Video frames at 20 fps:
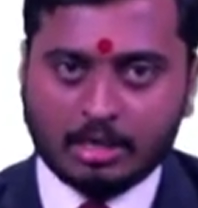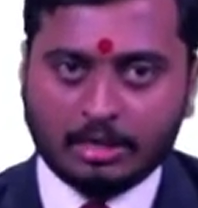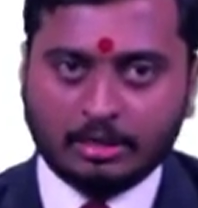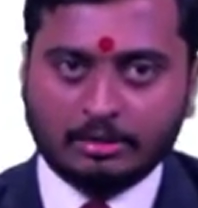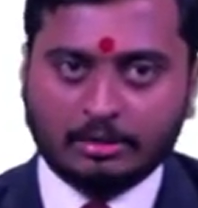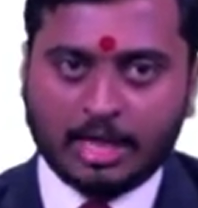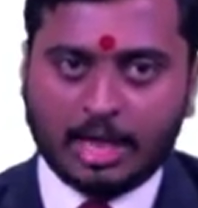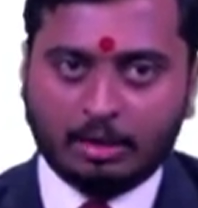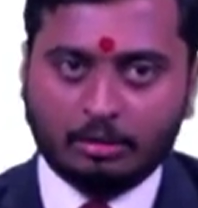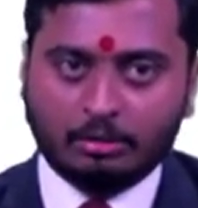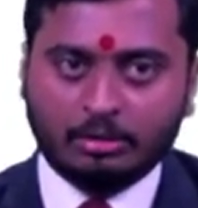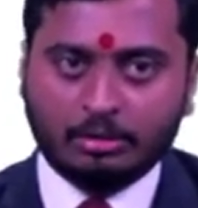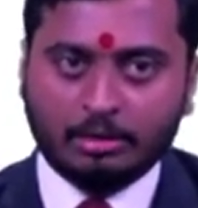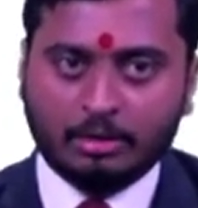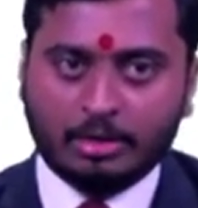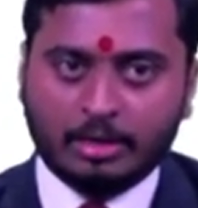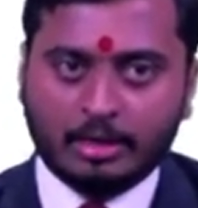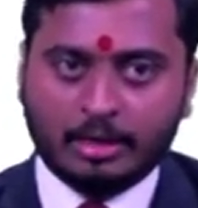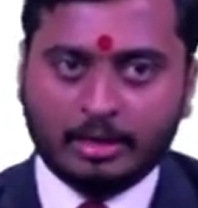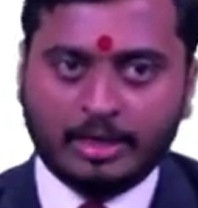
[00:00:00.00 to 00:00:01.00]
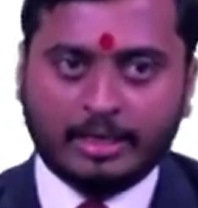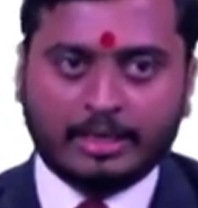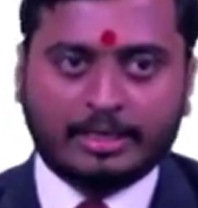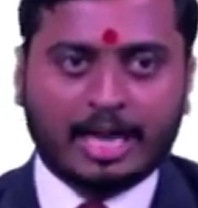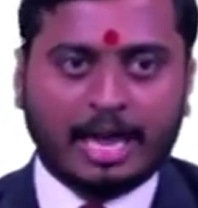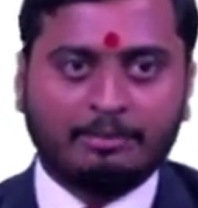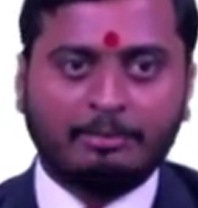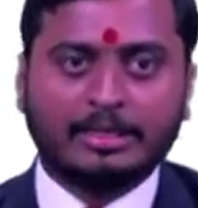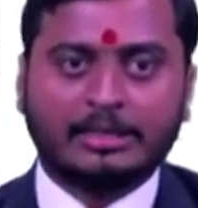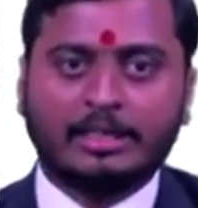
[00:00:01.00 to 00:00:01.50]
Now it
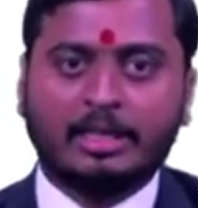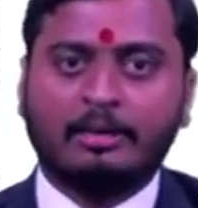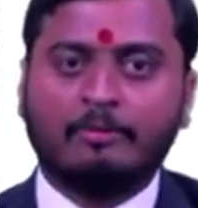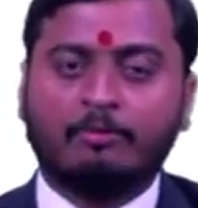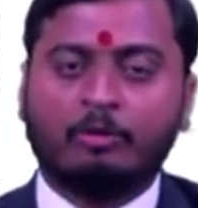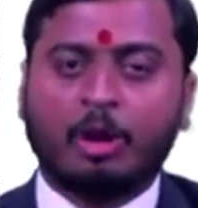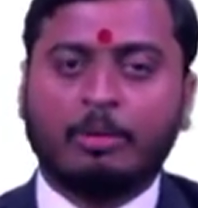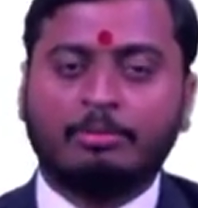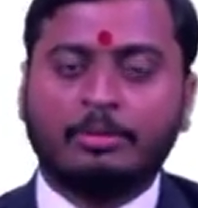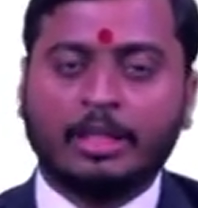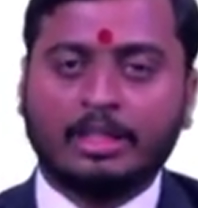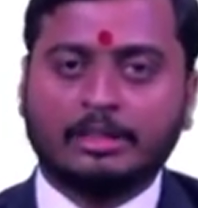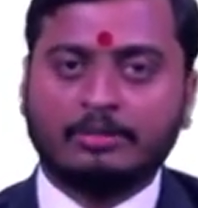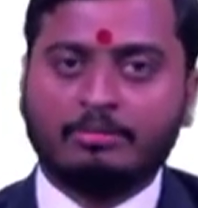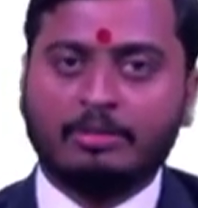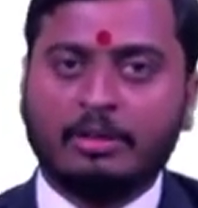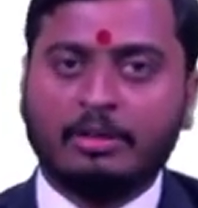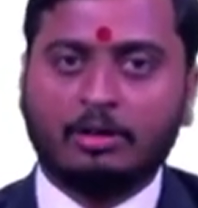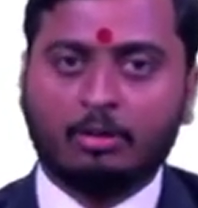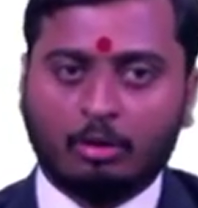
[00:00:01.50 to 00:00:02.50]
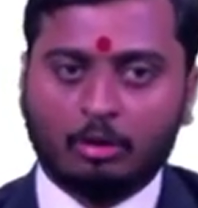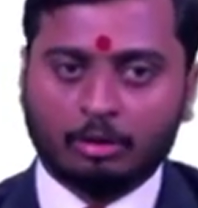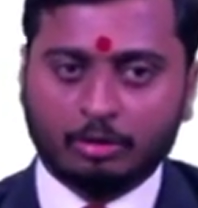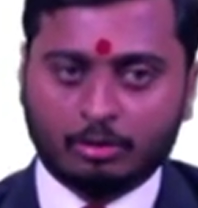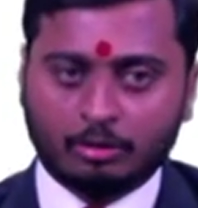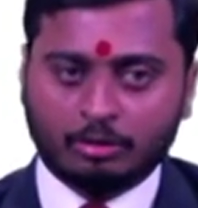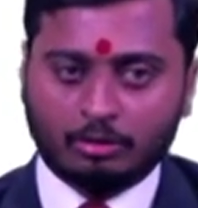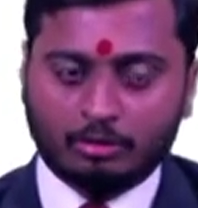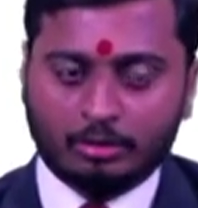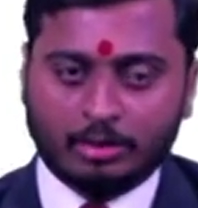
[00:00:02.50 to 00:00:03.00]
can be seen from this figure
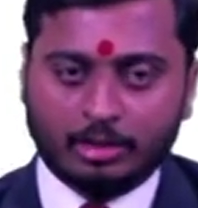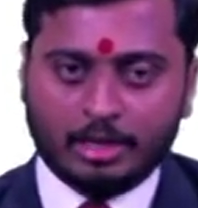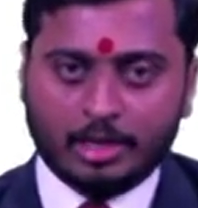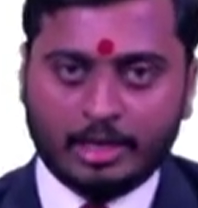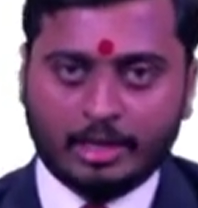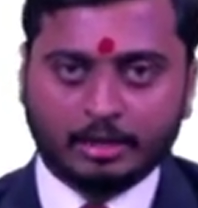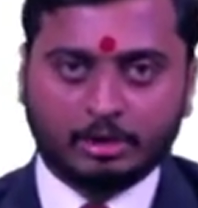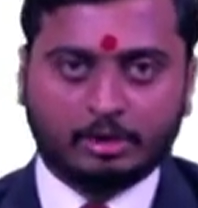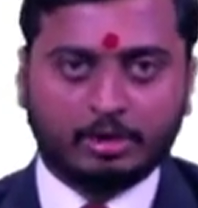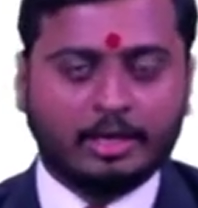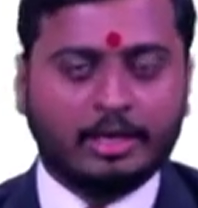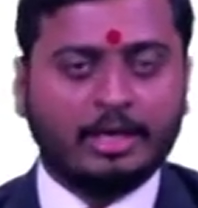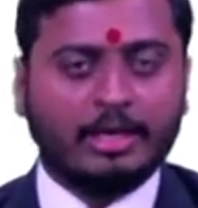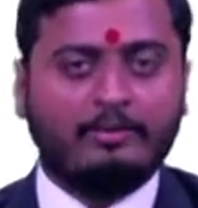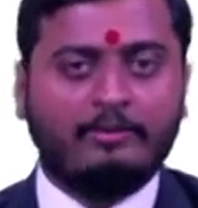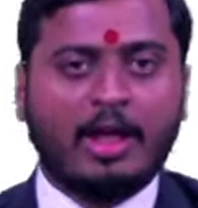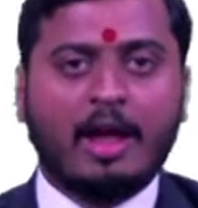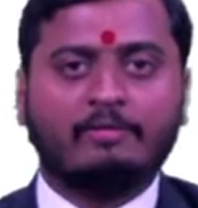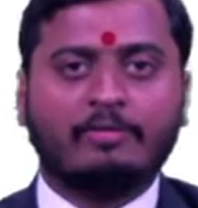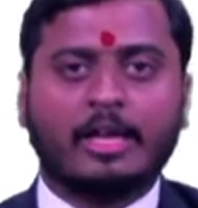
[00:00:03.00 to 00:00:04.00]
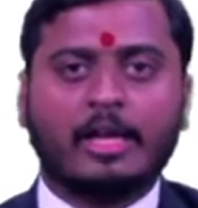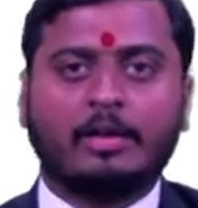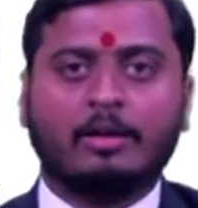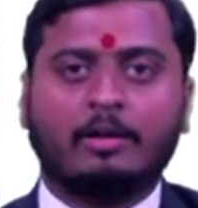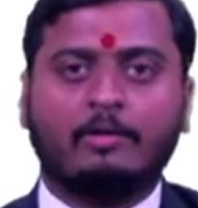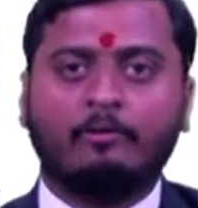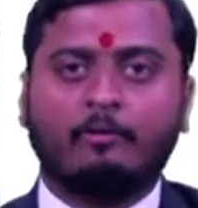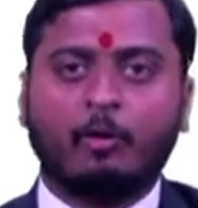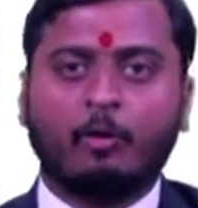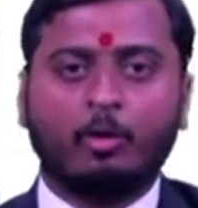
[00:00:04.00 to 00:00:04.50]
also. So here we have
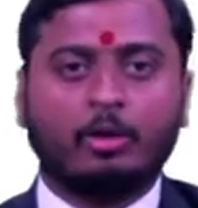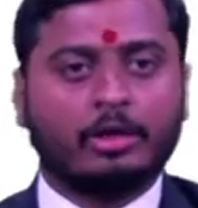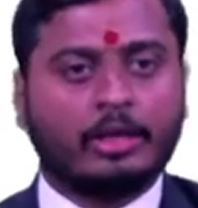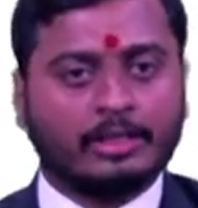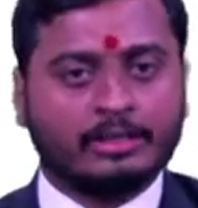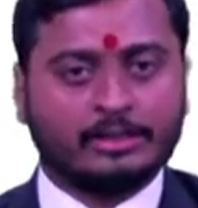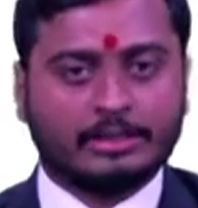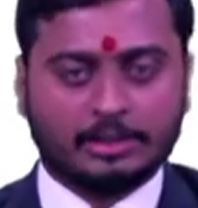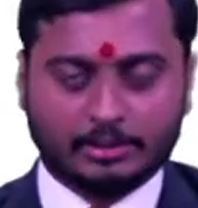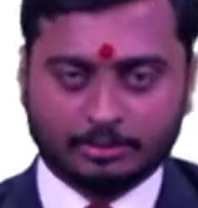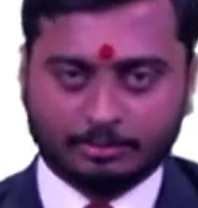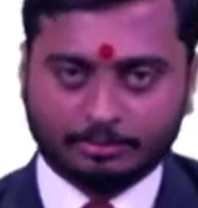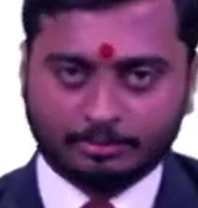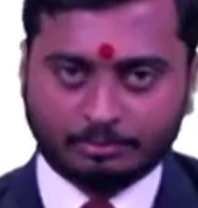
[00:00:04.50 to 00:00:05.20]
taken 4 cases.